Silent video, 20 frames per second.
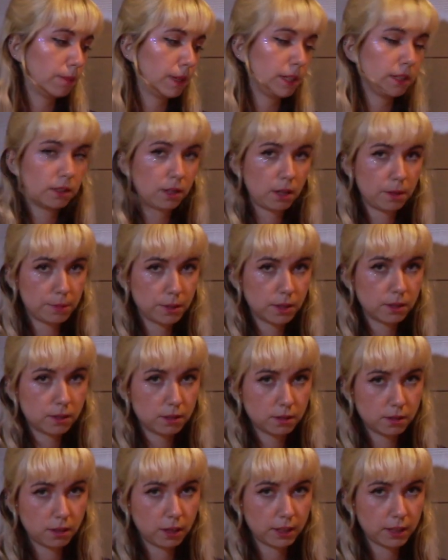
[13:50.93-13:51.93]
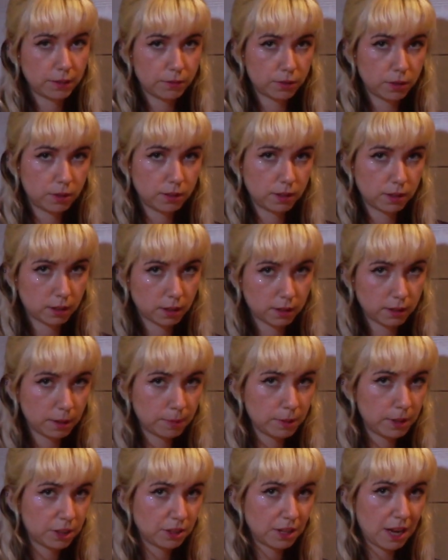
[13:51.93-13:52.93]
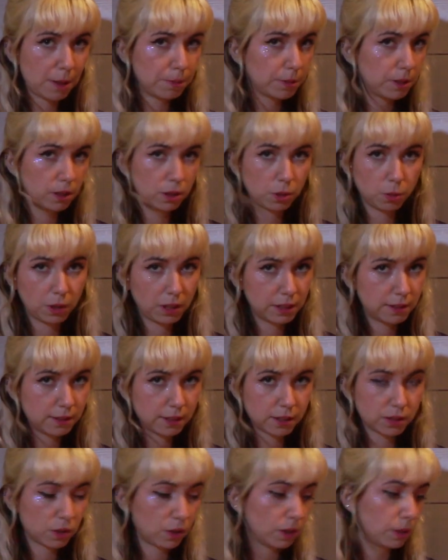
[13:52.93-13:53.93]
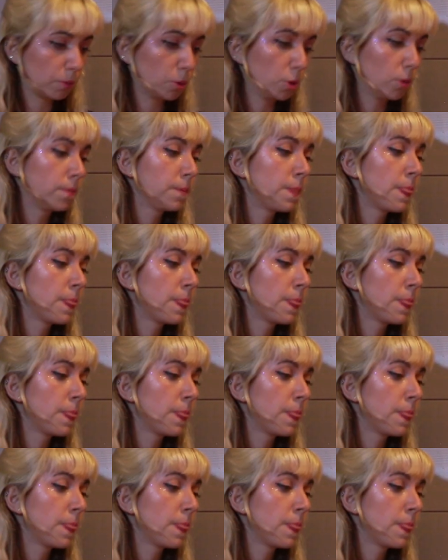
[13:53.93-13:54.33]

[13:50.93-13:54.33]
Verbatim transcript: by the time it's done, even though Disco Demolition happened and no one likes disco anymore.